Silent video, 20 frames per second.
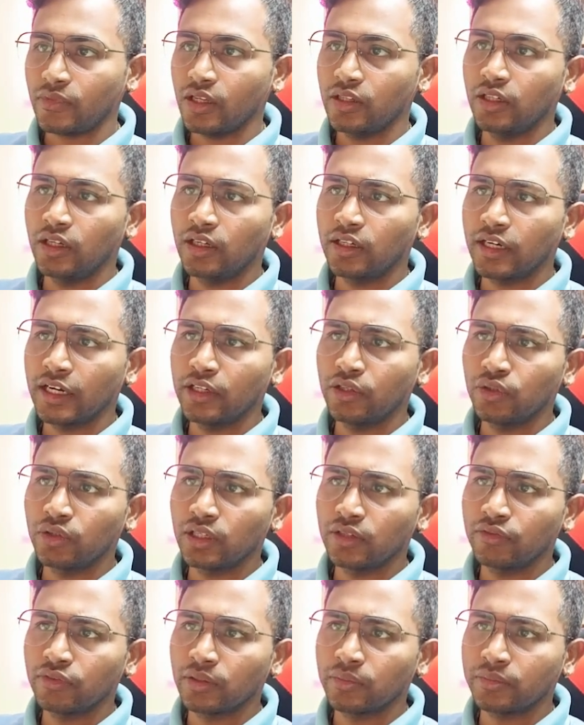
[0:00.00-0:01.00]
it will try to
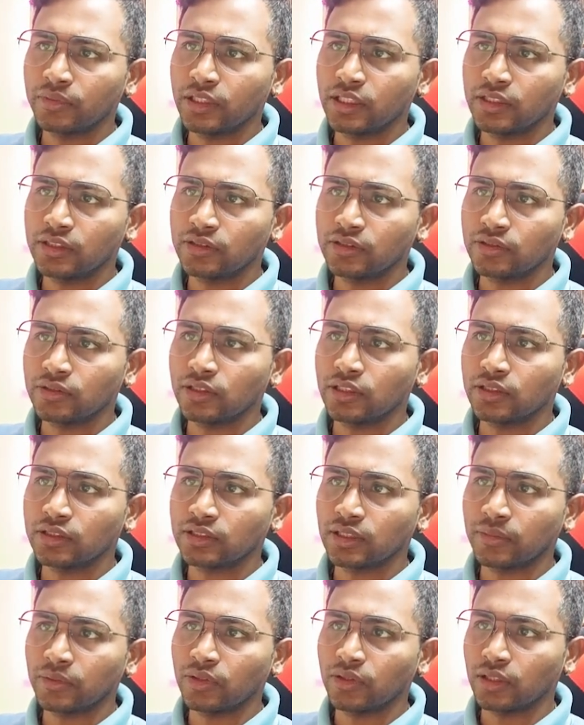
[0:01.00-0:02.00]
run from this to
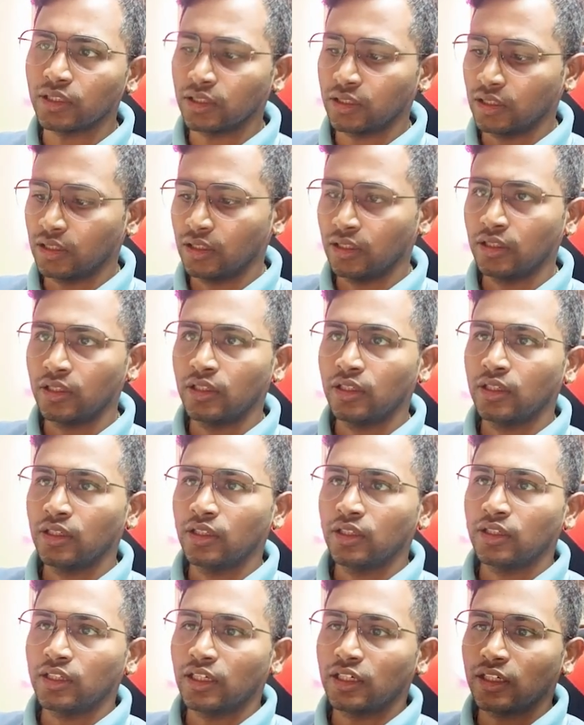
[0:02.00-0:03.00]
this semicolon,
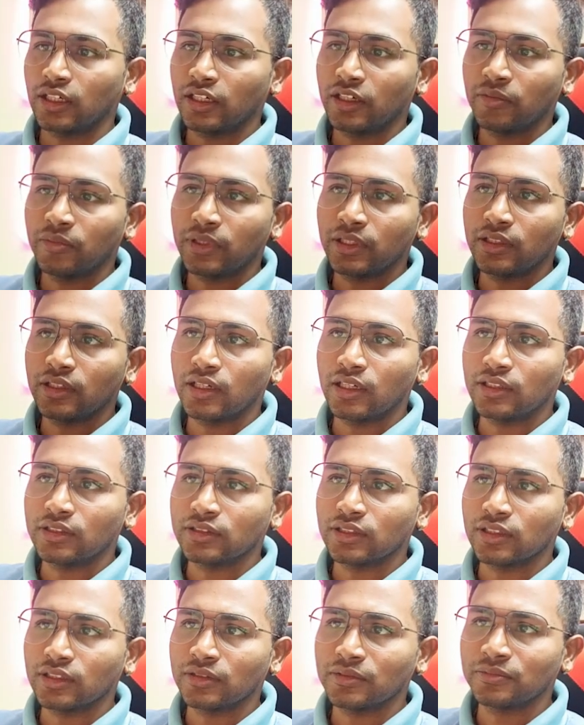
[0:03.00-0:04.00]
and it will give me the
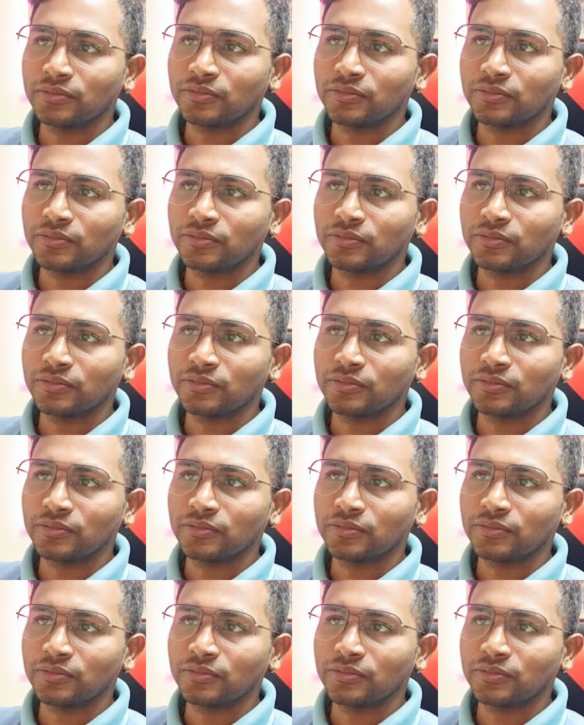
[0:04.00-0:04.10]
answer.